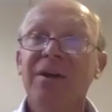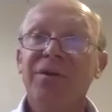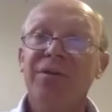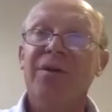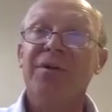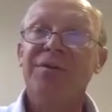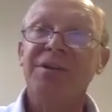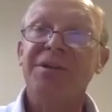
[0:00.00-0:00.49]

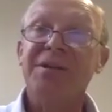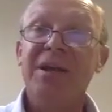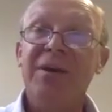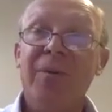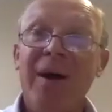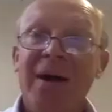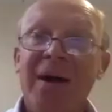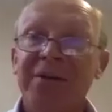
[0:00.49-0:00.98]
not to say
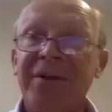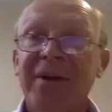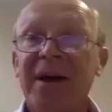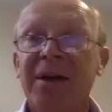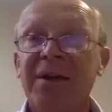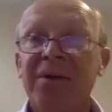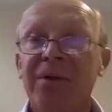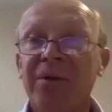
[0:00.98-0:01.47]
well
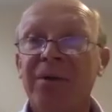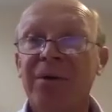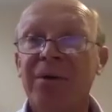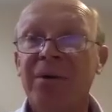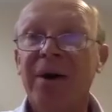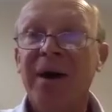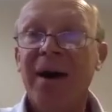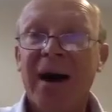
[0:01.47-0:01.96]
done
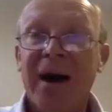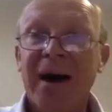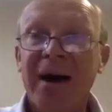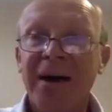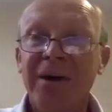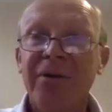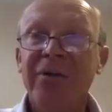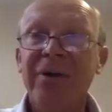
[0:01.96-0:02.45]
or I
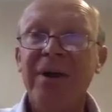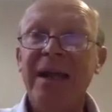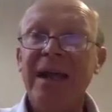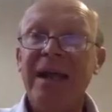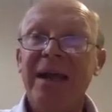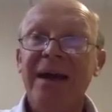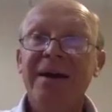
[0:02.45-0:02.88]
agree.